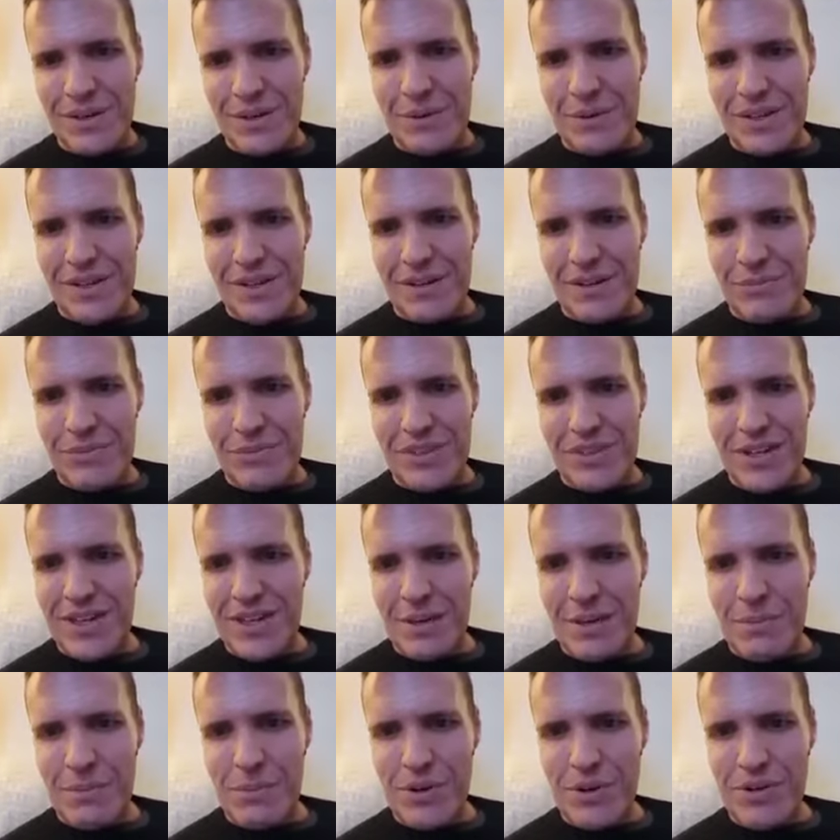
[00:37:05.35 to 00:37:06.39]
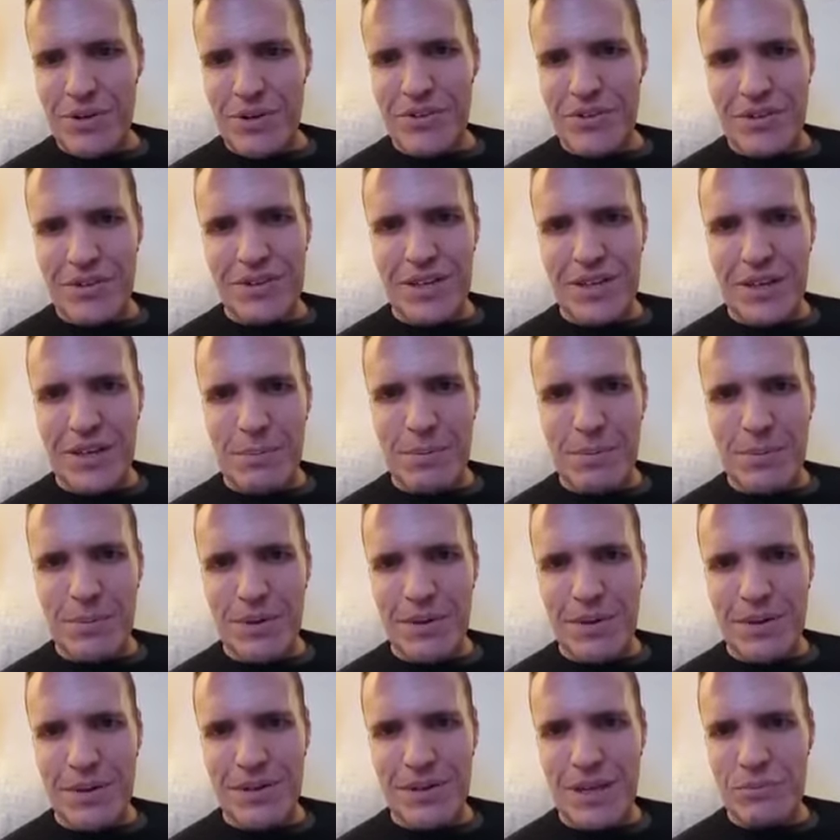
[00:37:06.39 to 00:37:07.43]
But I'm just gonna keep pushing, keep
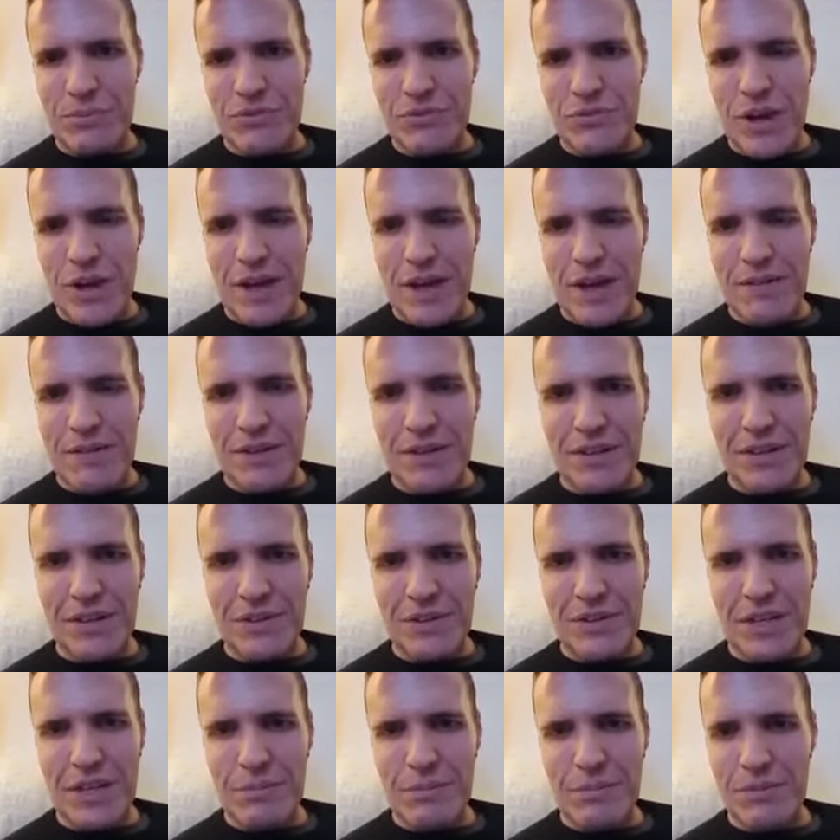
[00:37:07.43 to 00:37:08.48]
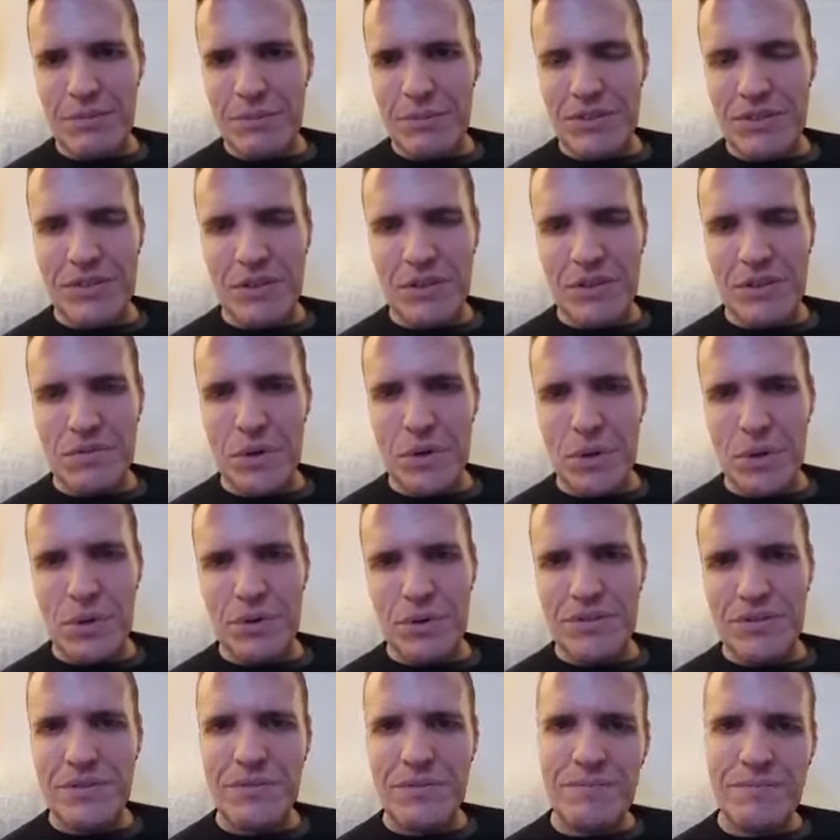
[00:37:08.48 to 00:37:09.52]
striving. Keep giving myself
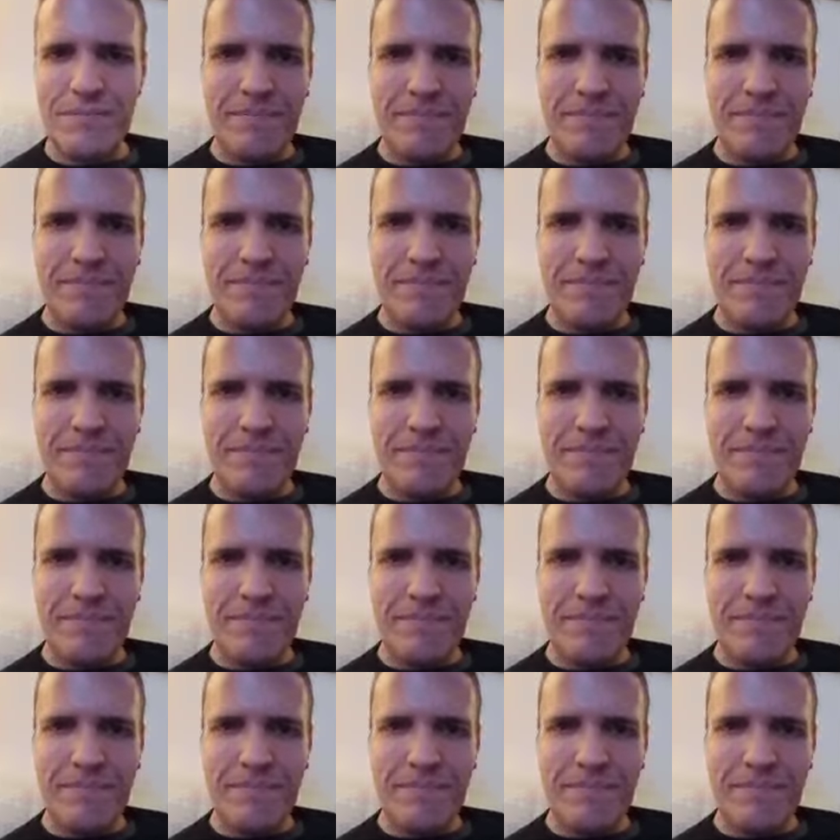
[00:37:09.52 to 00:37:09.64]
goals.